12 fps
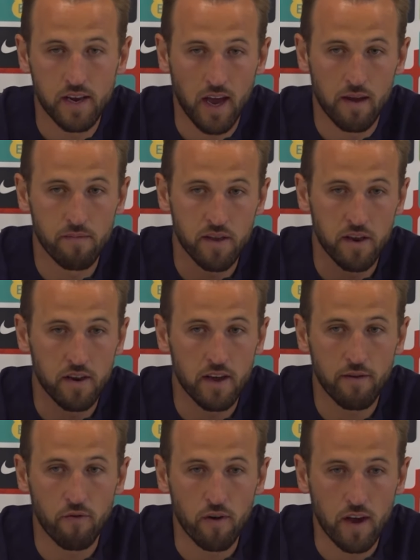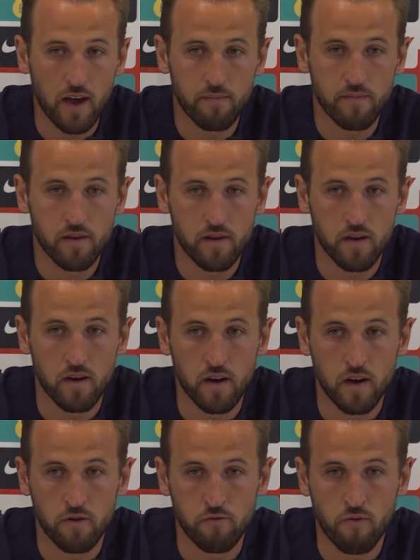games in the next few camps
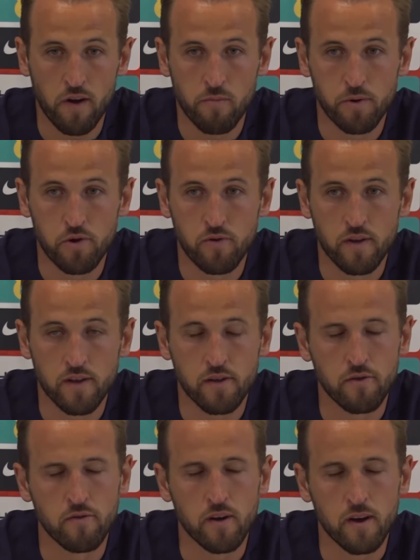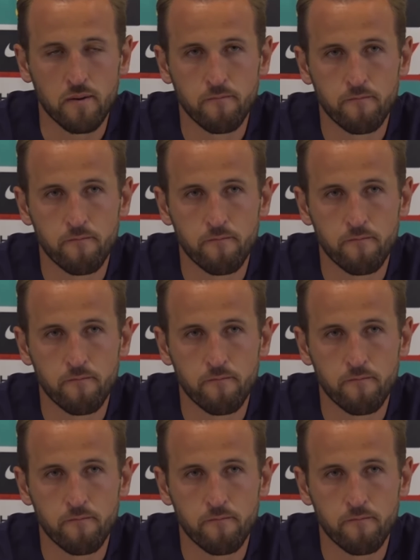are a great opportunity to do that.